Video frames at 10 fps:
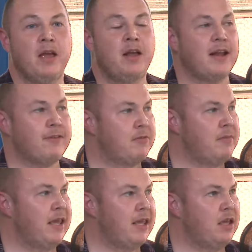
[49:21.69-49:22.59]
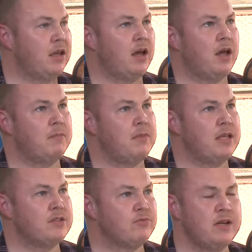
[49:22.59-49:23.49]
Now for me,
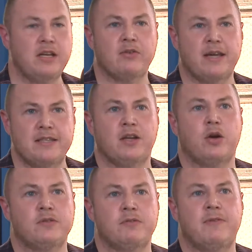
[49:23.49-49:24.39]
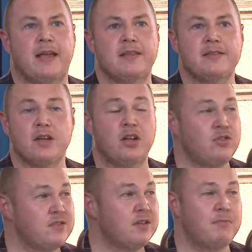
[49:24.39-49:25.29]
it's really great to go to events and
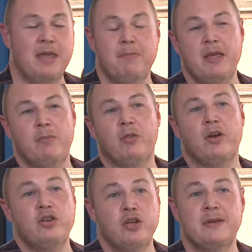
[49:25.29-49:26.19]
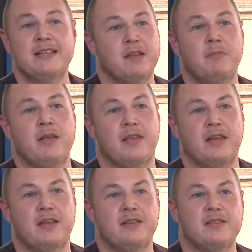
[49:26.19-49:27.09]
just to meet people that are doing similar
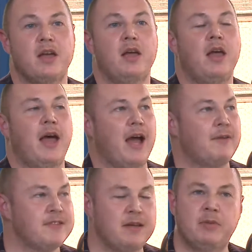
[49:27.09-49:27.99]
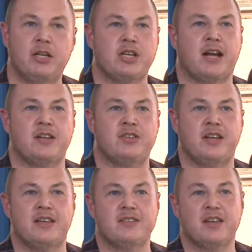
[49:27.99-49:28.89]
things, have similar
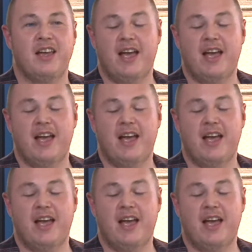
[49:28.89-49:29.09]
challenges.